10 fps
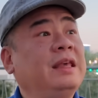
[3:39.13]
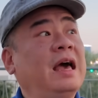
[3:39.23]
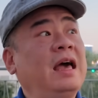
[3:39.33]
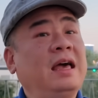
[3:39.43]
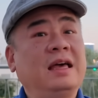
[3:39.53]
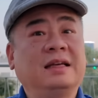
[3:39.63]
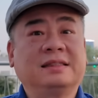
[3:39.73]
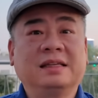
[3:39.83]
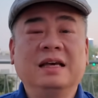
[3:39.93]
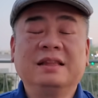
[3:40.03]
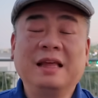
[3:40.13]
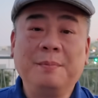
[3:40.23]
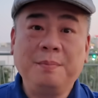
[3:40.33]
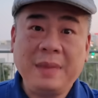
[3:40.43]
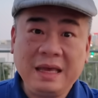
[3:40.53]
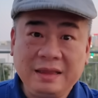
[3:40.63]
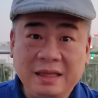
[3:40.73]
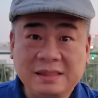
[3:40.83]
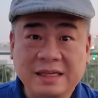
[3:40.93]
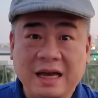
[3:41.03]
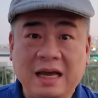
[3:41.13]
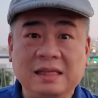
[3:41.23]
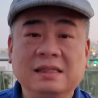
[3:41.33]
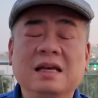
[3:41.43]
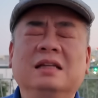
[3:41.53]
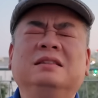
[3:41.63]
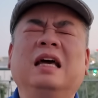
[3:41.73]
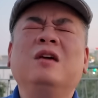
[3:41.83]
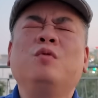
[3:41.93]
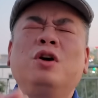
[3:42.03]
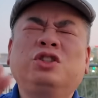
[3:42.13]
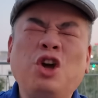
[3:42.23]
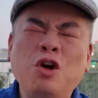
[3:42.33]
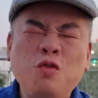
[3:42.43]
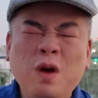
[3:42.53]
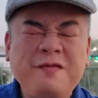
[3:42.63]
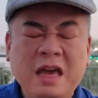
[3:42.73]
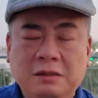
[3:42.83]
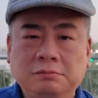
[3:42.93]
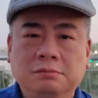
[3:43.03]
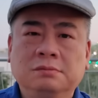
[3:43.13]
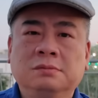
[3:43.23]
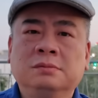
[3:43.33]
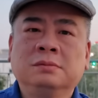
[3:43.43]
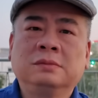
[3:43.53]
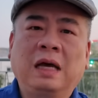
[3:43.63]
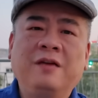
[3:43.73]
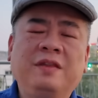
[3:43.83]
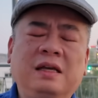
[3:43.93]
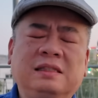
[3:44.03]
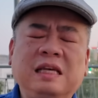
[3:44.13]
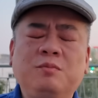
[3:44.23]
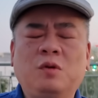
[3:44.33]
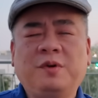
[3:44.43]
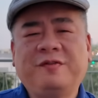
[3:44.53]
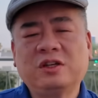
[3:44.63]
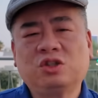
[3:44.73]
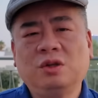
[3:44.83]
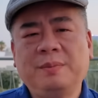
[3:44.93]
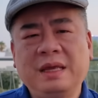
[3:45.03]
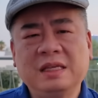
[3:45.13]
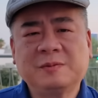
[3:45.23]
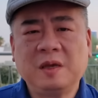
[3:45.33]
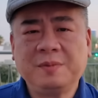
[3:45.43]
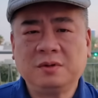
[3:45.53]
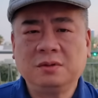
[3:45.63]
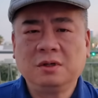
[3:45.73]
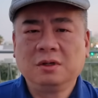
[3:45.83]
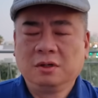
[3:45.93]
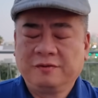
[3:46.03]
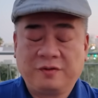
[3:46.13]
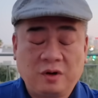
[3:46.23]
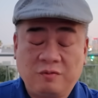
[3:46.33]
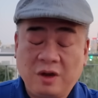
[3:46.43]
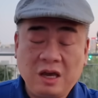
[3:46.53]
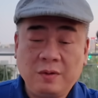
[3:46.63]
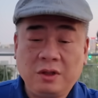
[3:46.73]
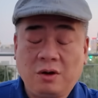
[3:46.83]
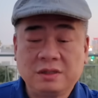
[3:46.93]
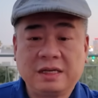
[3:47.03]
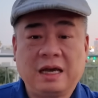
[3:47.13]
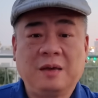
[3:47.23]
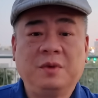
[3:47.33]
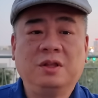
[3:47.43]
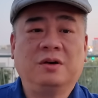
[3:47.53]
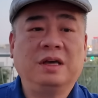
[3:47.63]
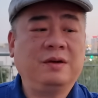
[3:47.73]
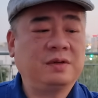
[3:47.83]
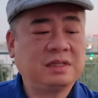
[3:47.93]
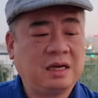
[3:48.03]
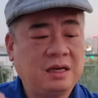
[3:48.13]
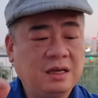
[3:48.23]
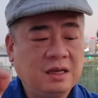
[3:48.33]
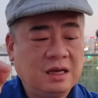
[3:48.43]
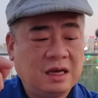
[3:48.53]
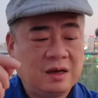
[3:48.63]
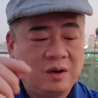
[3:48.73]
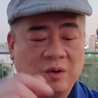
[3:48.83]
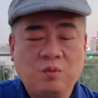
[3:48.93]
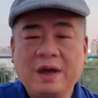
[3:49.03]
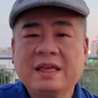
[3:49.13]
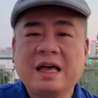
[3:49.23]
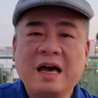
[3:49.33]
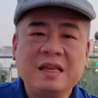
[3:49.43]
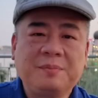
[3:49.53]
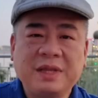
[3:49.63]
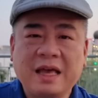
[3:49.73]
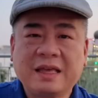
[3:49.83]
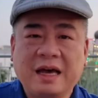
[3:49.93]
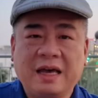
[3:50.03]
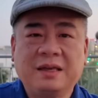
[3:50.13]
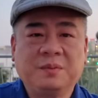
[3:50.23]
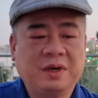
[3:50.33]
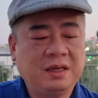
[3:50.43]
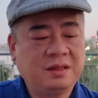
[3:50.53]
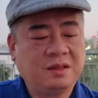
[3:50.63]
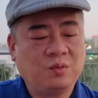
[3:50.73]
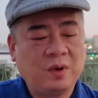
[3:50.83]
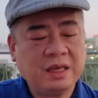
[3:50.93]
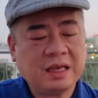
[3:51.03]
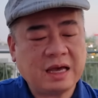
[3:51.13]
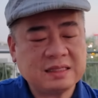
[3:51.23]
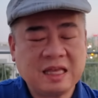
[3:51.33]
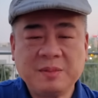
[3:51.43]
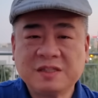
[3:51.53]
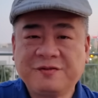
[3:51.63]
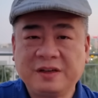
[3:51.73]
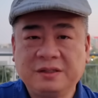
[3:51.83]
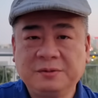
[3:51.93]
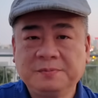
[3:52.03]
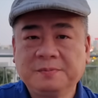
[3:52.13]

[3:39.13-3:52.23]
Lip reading: Yes, the maintenance guys, they were terrific. I have not seen more professional maintenance people for a very long time. You know, it was a white guy and a black guy, right? The white guy's name is Phil.